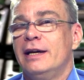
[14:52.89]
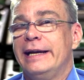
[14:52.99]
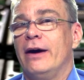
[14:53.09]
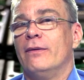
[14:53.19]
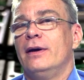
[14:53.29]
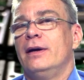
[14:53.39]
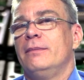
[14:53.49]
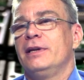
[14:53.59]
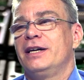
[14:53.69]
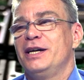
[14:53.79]
Now,
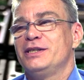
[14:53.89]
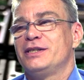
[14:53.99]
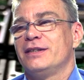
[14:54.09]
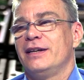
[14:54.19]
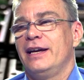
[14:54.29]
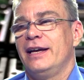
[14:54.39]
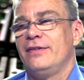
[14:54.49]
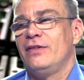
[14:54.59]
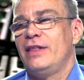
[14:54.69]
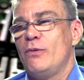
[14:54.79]
because
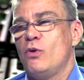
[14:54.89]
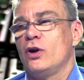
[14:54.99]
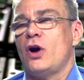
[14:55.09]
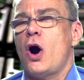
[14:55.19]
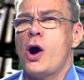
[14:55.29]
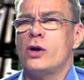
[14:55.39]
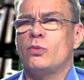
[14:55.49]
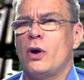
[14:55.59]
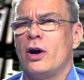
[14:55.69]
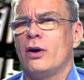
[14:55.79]
they weren't
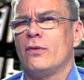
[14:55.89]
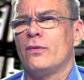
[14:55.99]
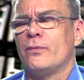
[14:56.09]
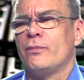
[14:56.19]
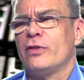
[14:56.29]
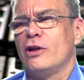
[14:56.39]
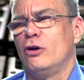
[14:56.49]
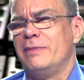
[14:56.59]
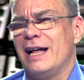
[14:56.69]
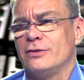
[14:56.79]
hardware
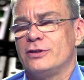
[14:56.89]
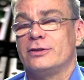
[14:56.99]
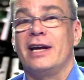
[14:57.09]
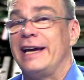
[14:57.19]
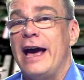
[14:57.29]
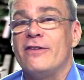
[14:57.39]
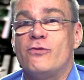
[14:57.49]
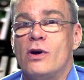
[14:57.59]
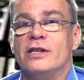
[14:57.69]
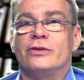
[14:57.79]
load balancers like
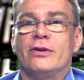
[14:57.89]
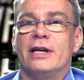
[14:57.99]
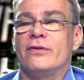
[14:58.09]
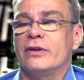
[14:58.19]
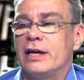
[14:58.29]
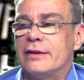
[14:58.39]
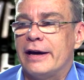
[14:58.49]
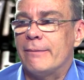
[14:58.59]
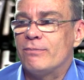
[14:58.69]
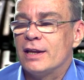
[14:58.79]
F1s or anything like
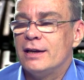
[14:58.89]
that,